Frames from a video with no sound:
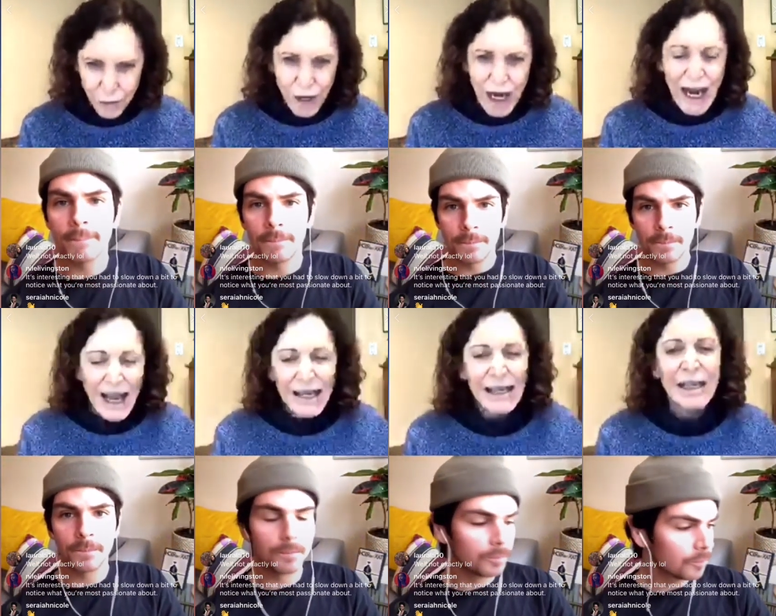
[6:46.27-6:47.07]
Speaker 1: And I
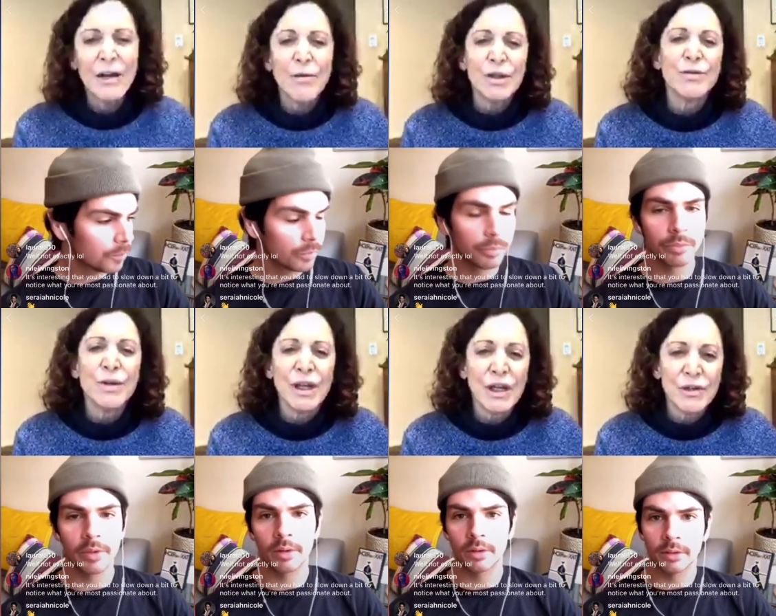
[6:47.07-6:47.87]
think what's really
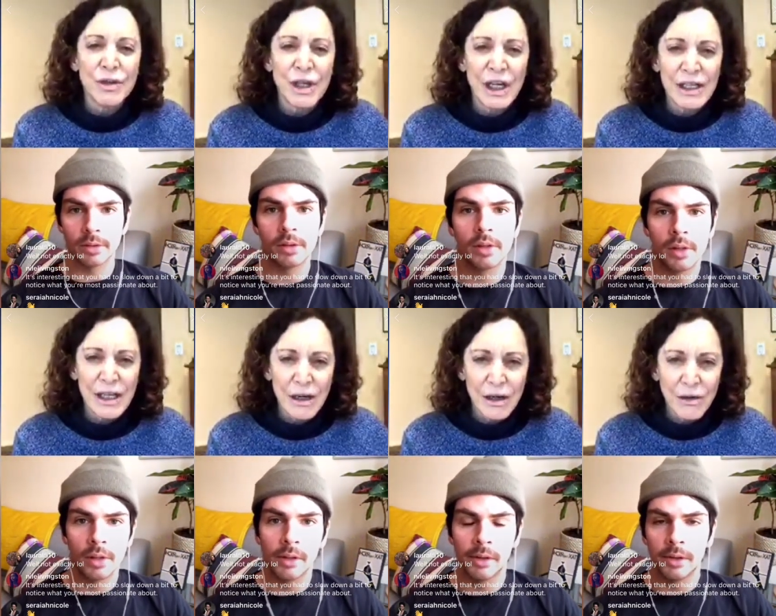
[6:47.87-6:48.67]
interesting is that,
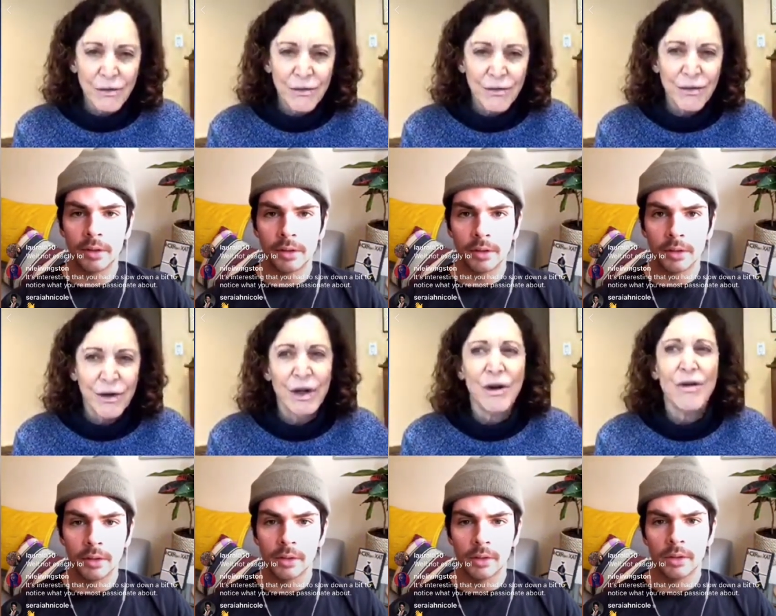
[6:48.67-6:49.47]
you
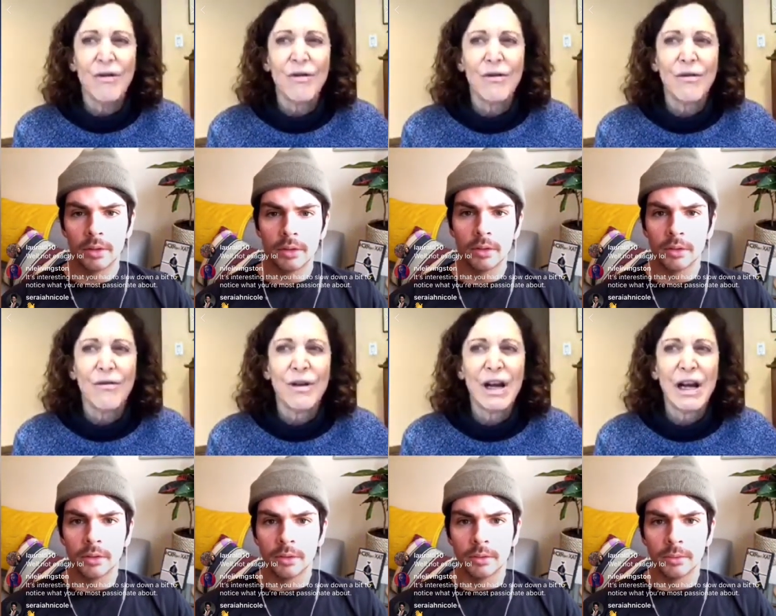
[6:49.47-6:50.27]
know, when
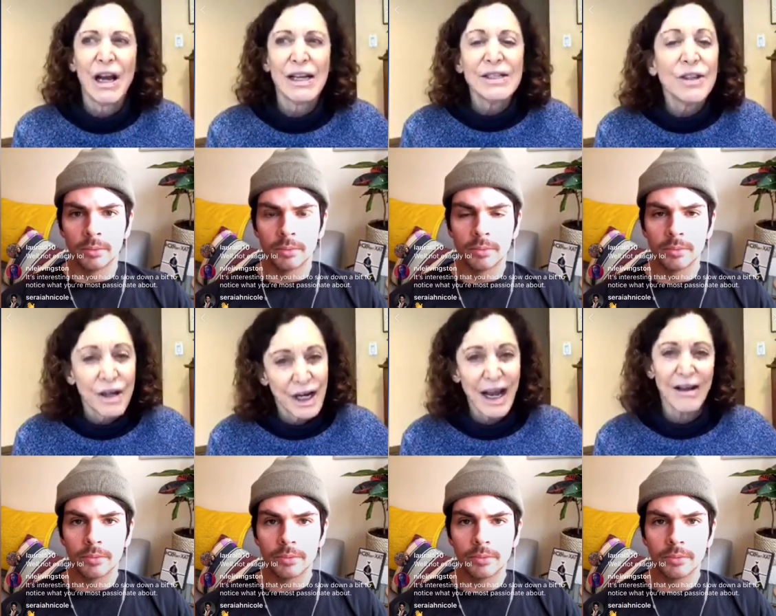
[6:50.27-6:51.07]
I started
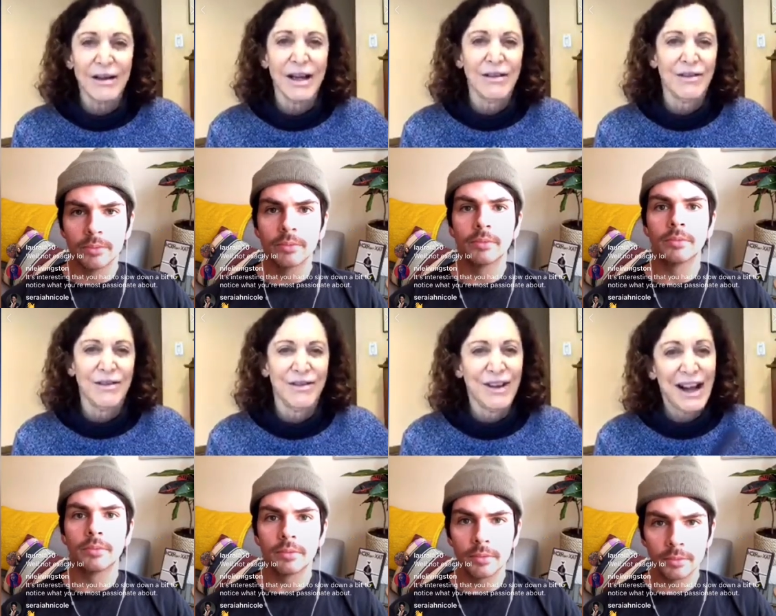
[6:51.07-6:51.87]
out, like,
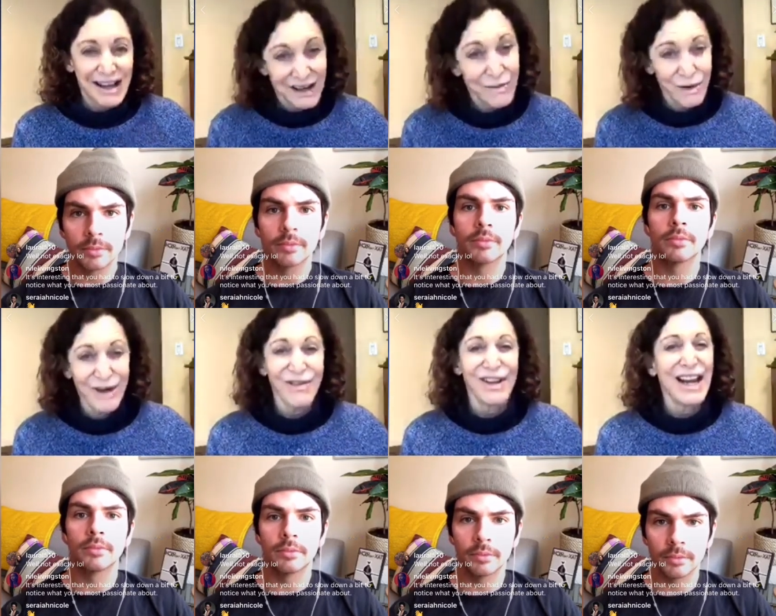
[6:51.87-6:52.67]
you know, working for the
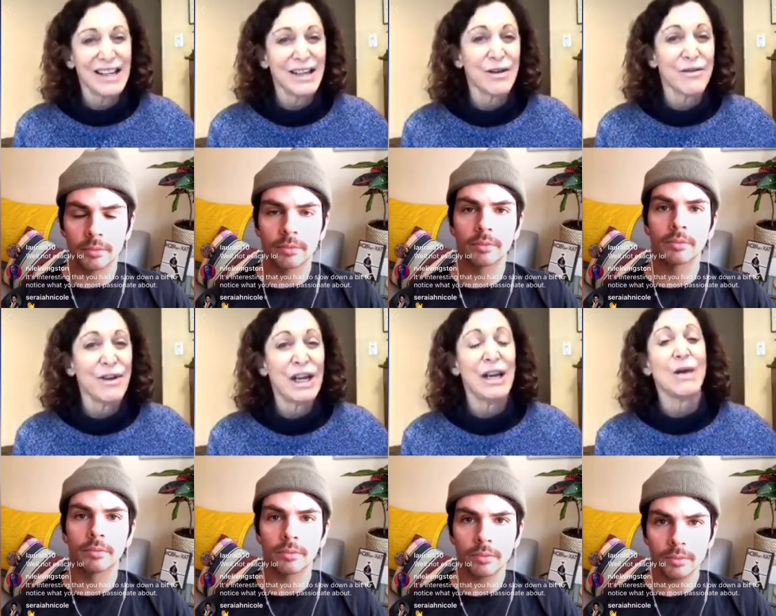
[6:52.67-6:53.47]
Anti Graffiti
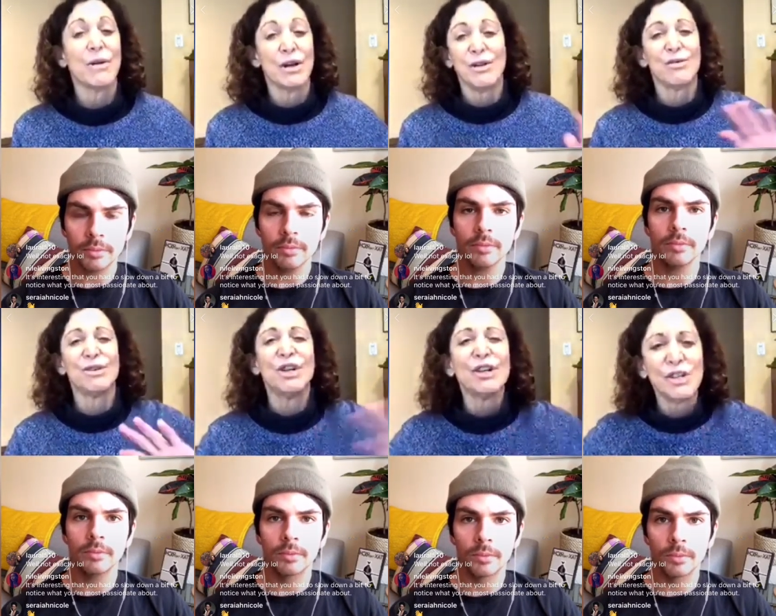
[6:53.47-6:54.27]
Network, there was such a
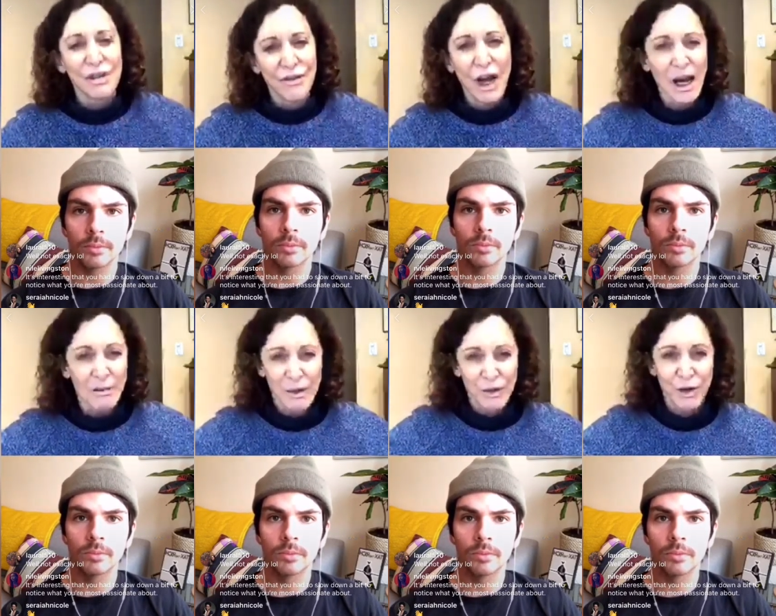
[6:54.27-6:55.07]
divide
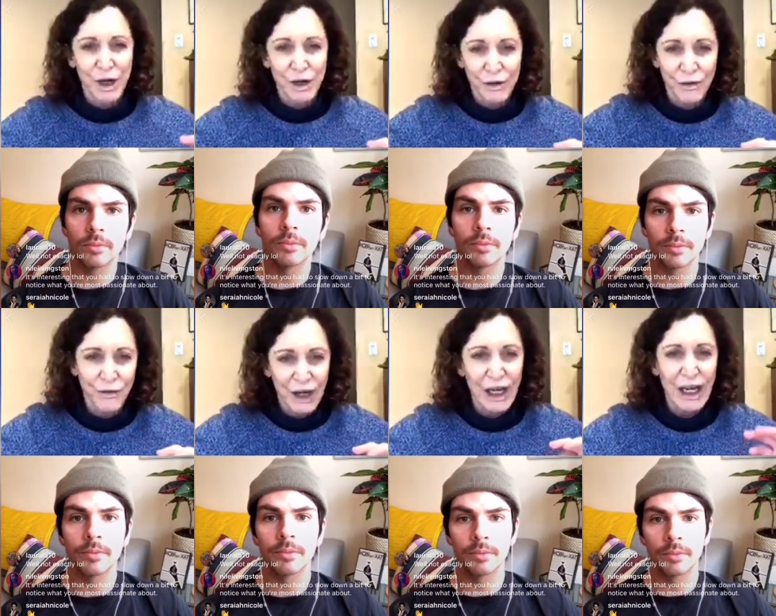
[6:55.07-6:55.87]
between
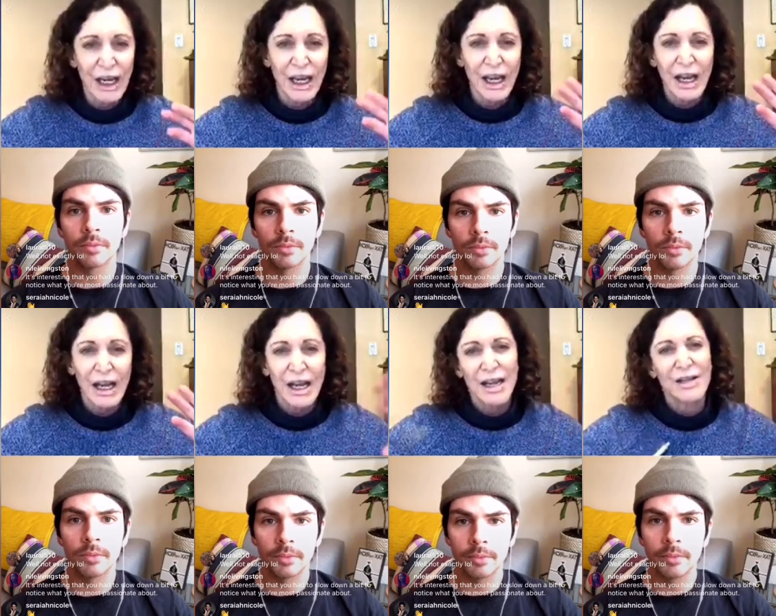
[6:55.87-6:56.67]
graffiti and
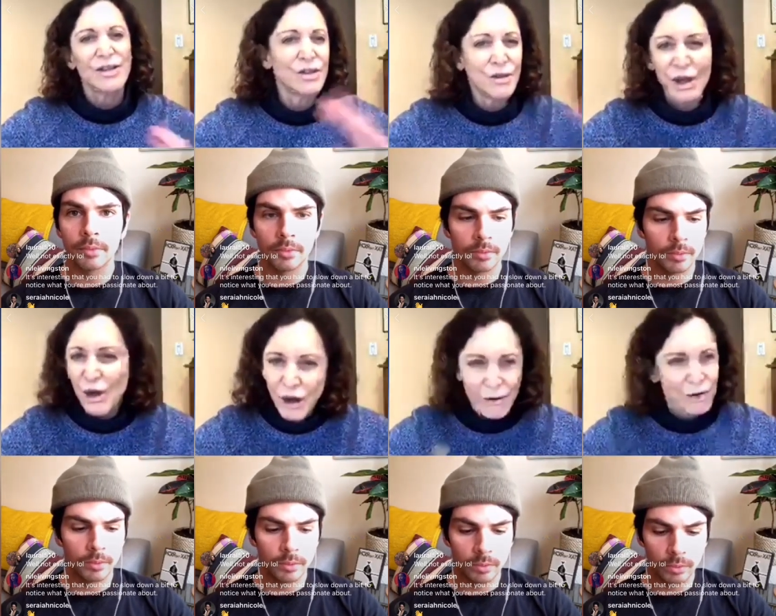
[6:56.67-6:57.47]
street art was
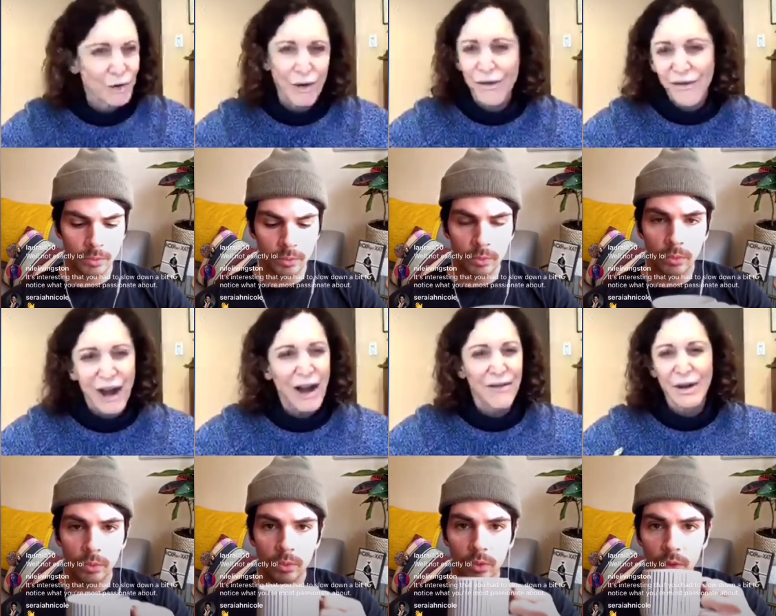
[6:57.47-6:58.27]
sort of evolving,
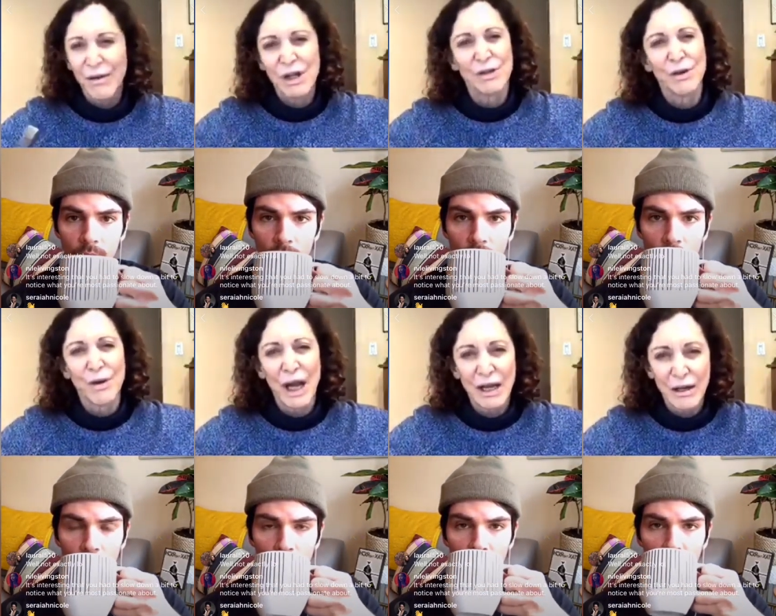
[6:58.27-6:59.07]
right? So you had
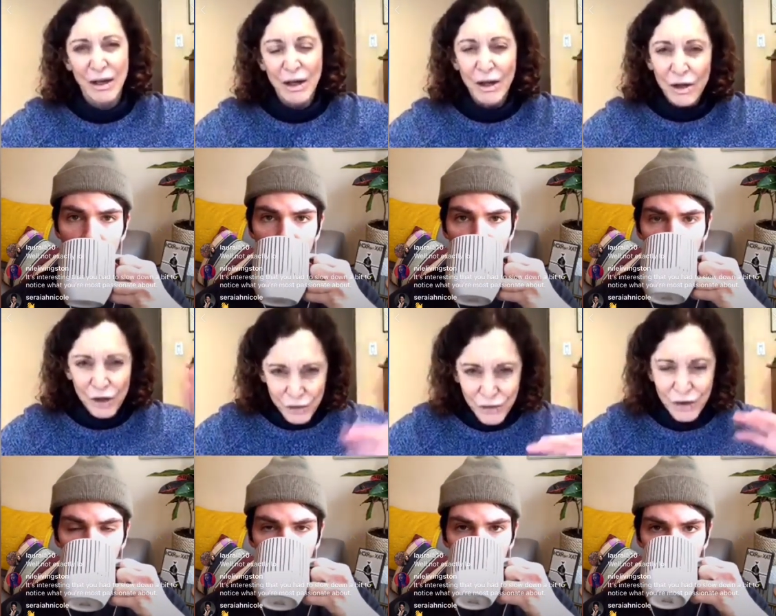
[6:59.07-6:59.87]

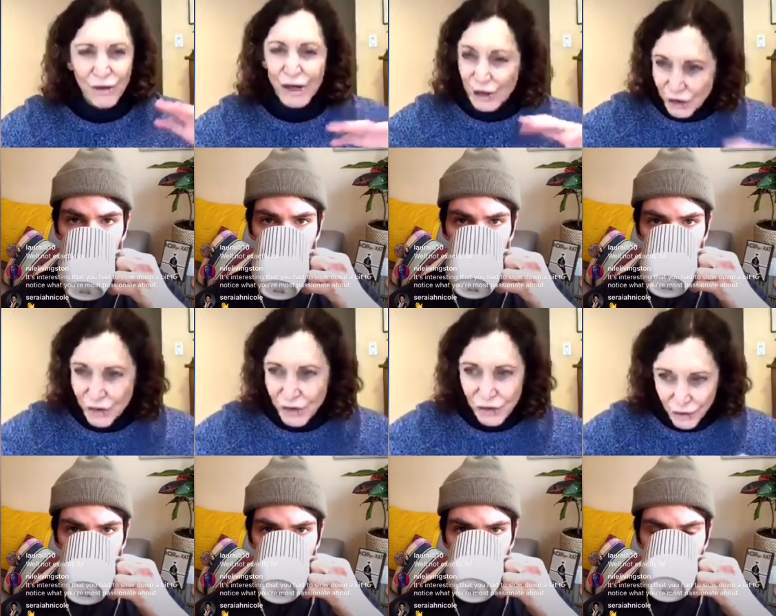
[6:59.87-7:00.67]
you had
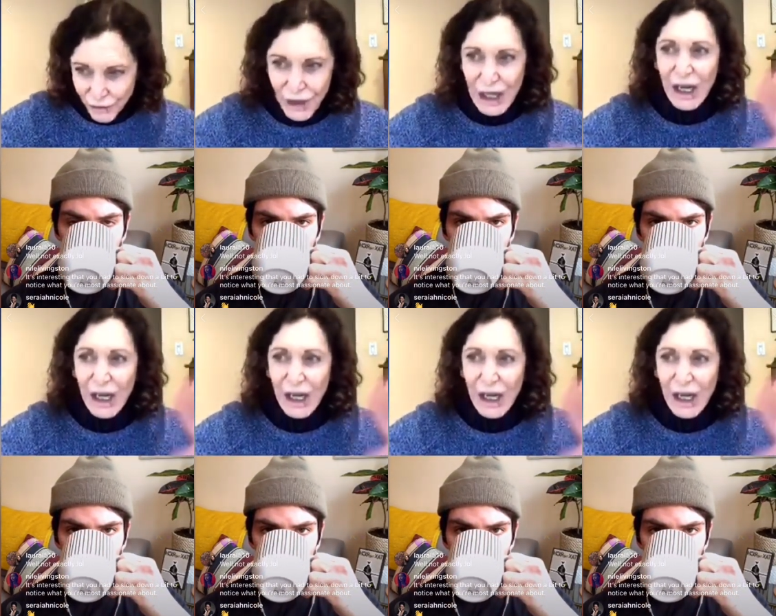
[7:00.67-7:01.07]
graffiti,